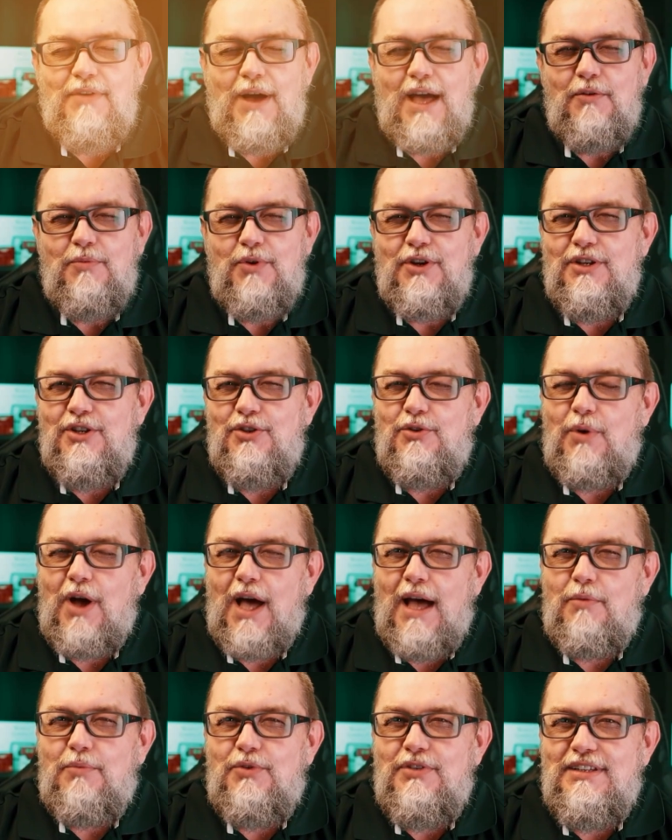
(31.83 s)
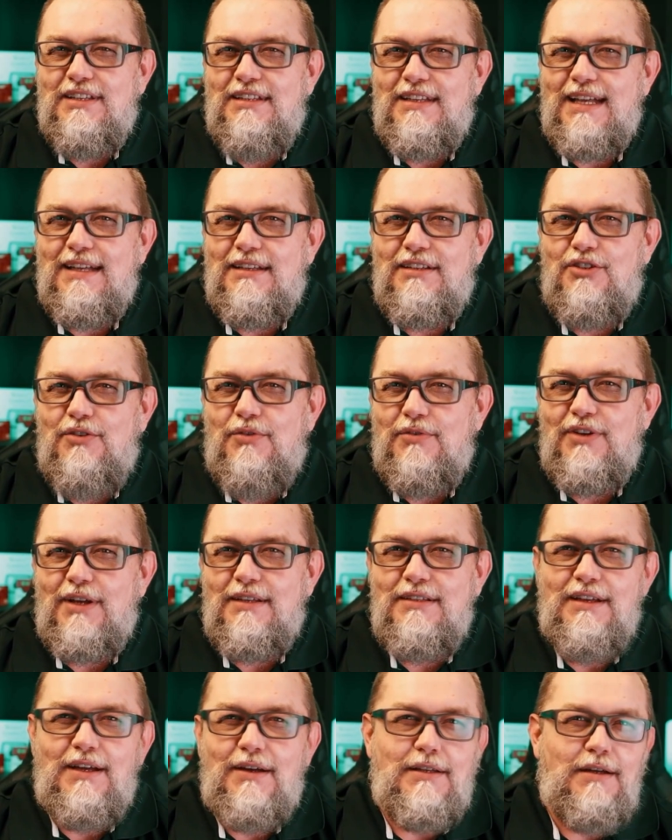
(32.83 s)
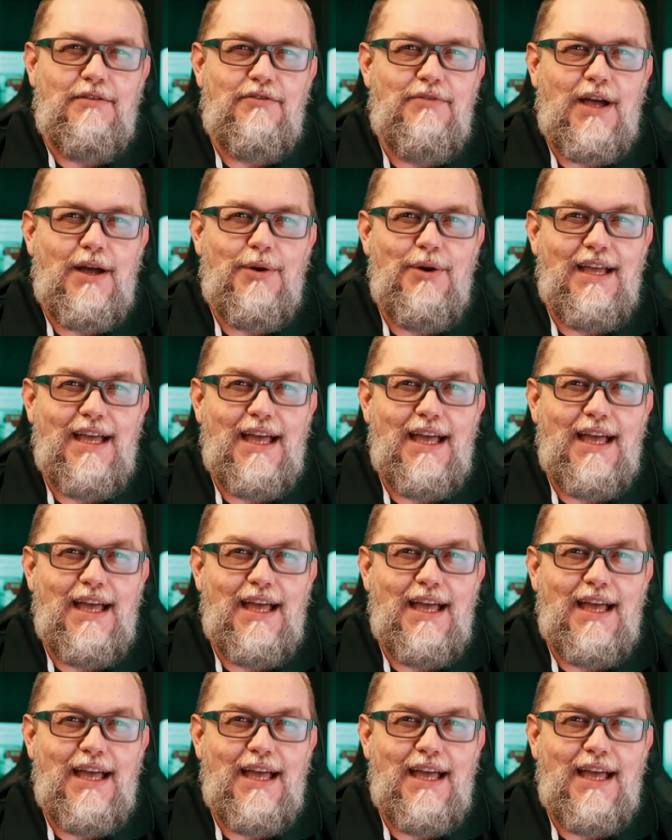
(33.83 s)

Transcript: I were you, I would stay tuned until the very